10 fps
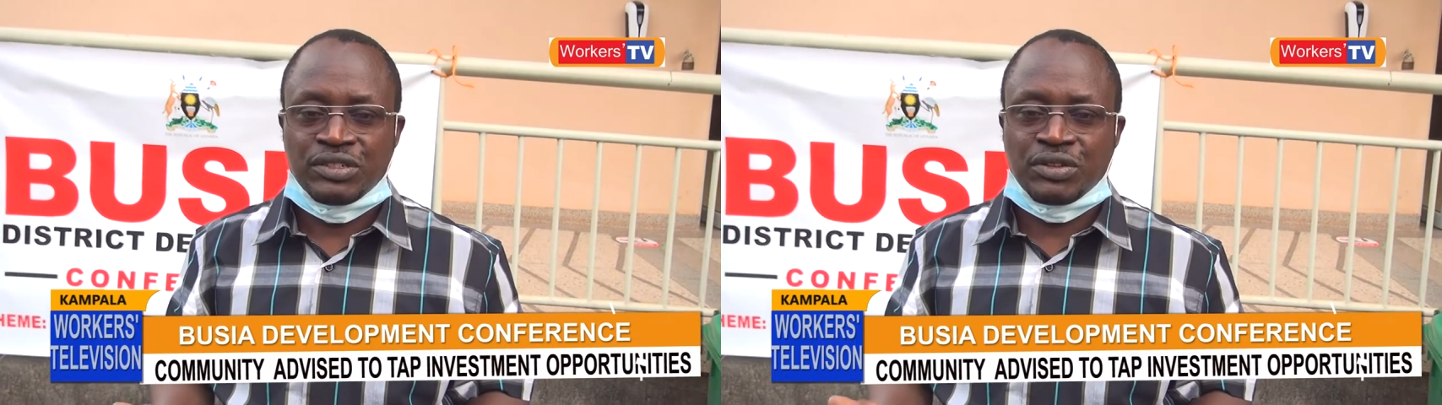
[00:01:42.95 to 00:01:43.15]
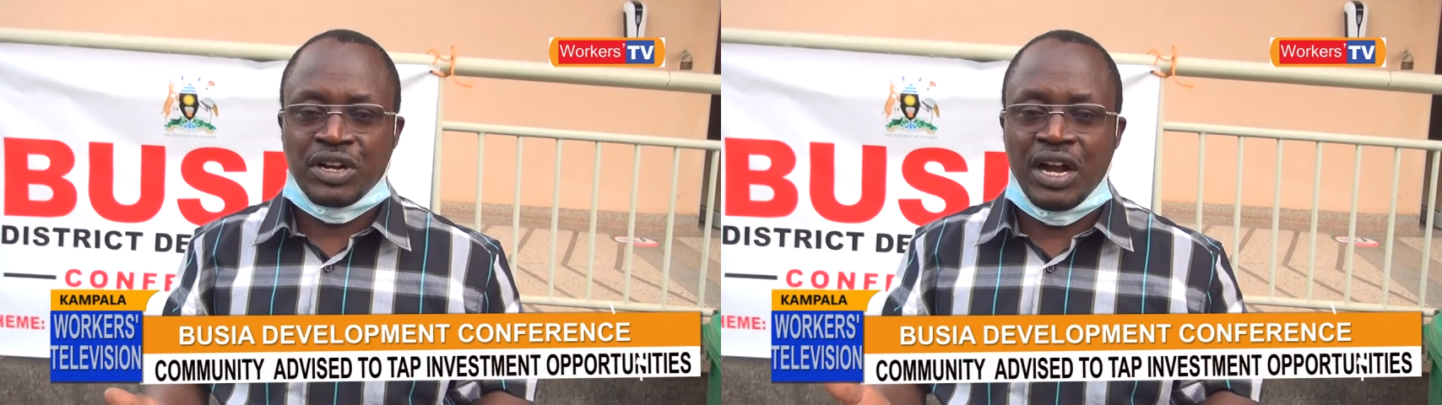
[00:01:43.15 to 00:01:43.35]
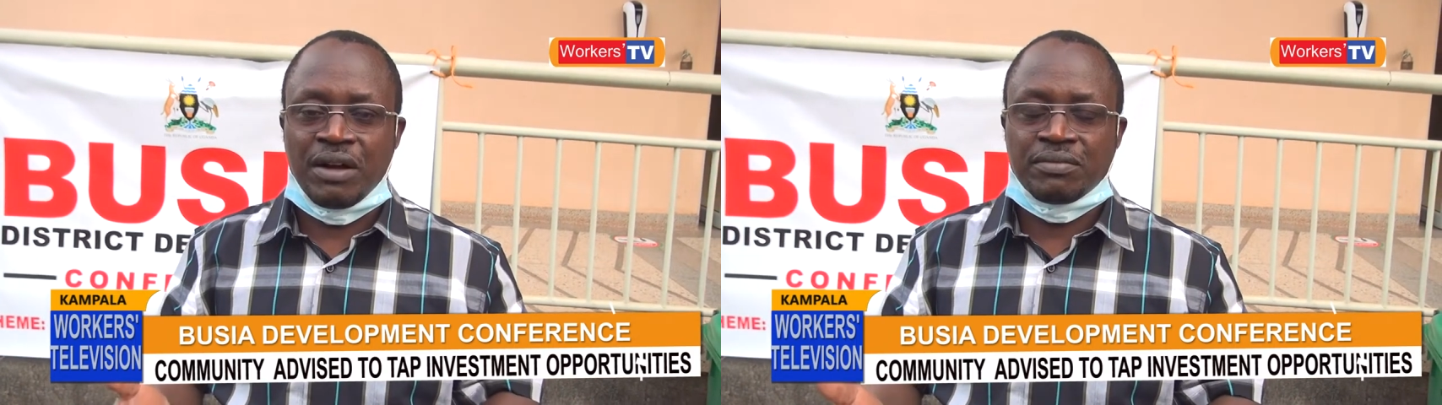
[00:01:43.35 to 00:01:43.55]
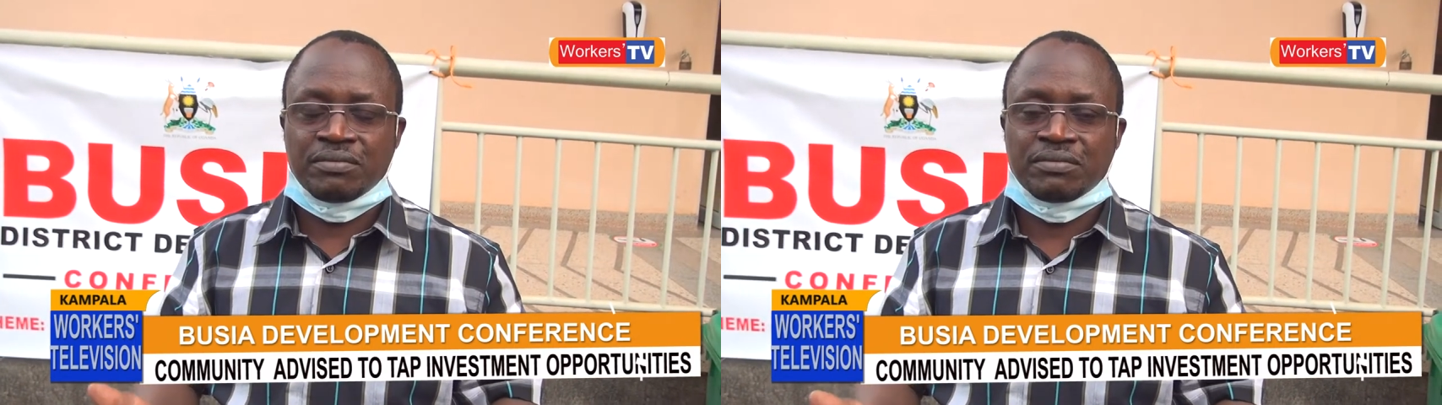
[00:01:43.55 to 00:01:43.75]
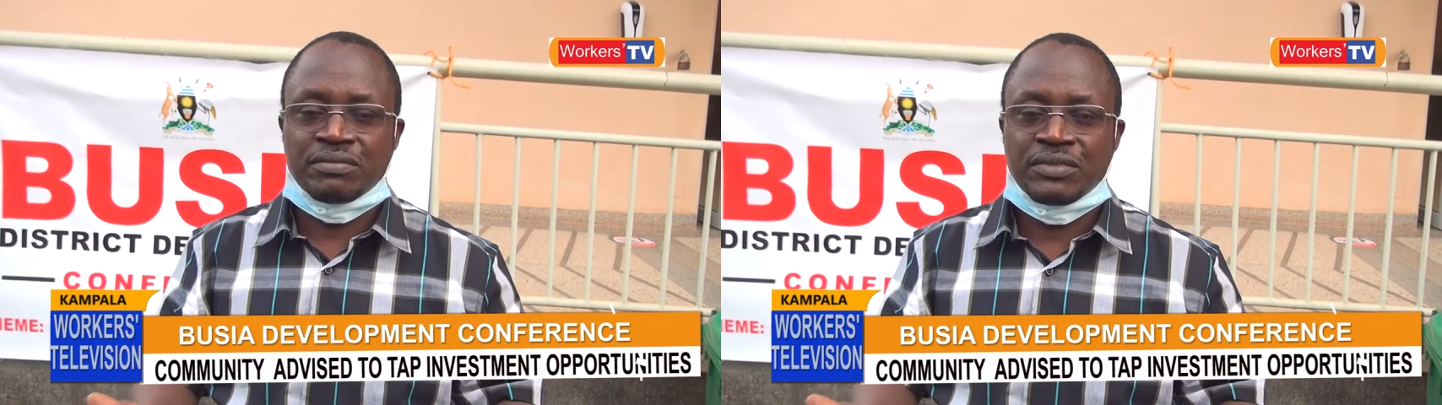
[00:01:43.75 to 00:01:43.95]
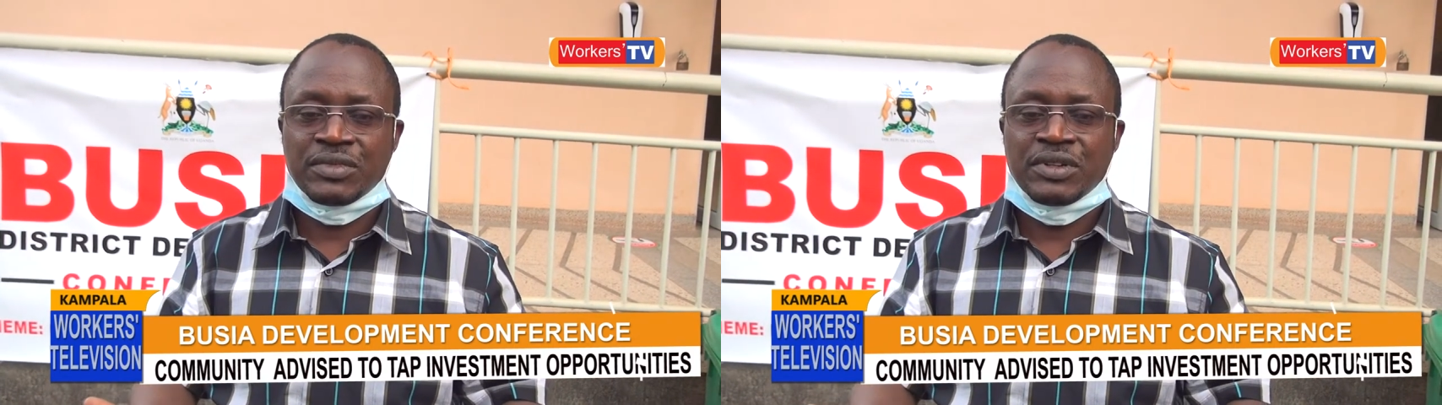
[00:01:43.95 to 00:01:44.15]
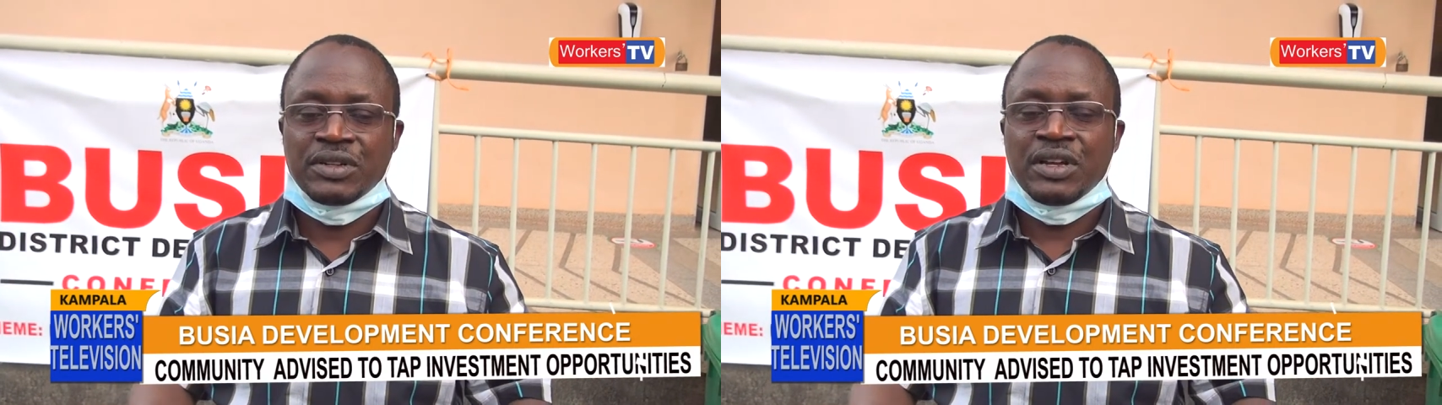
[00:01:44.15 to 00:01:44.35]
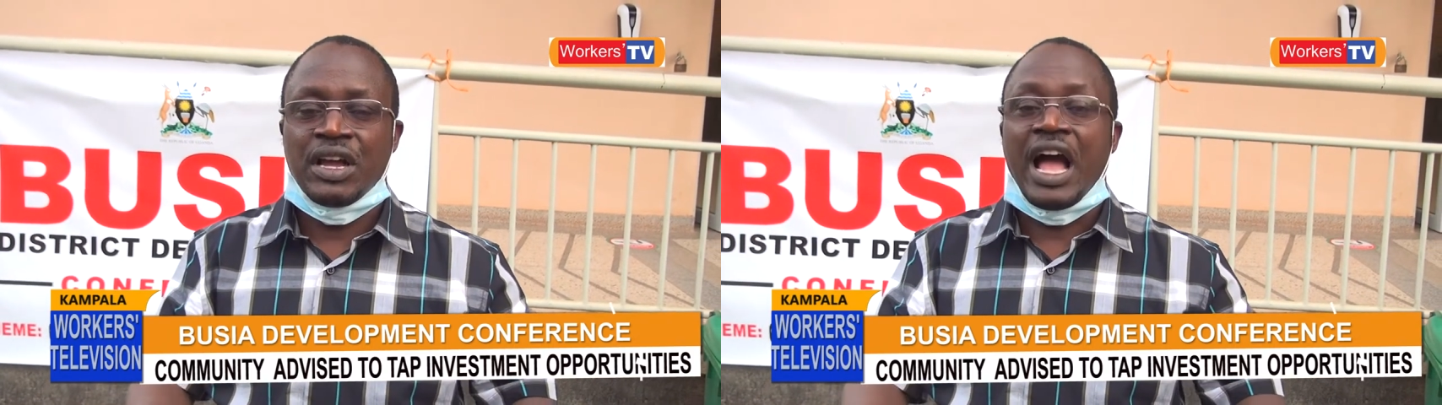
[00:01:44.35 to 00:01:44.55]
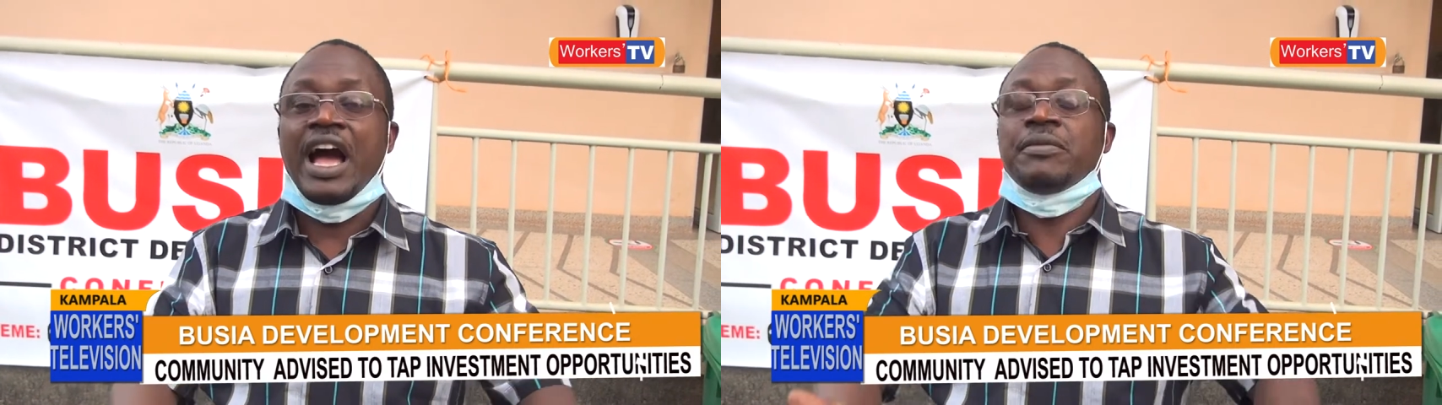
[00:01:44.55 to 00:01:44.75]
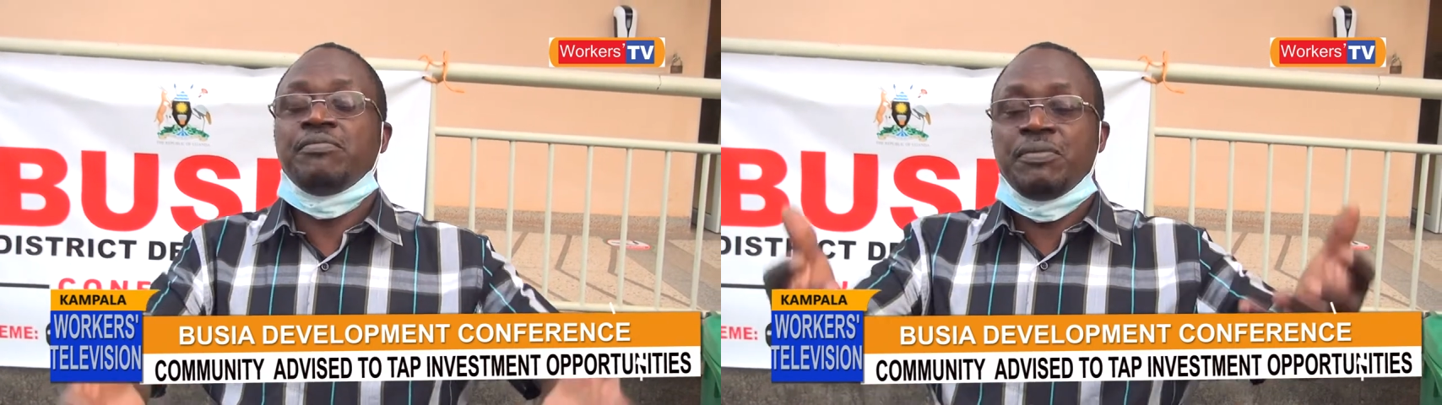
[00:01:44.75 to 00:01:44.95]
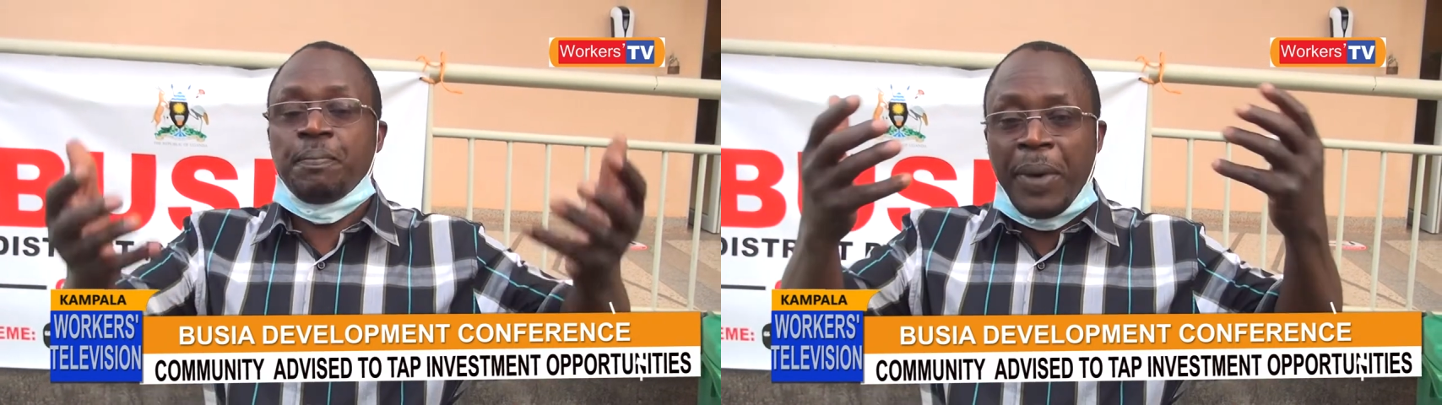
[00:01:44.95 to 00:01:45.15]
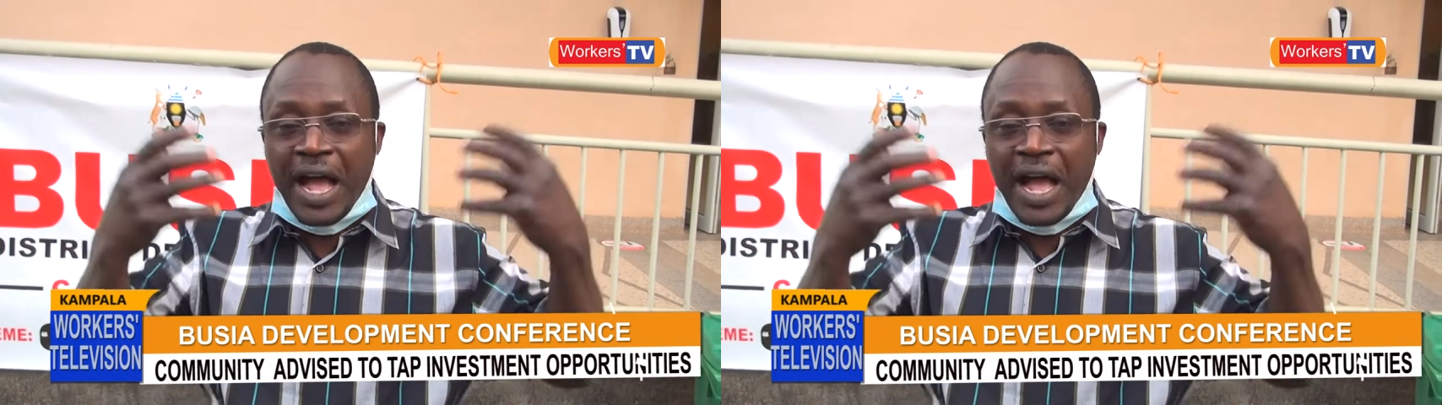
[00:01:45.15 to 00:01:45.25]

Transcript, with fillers: to come and be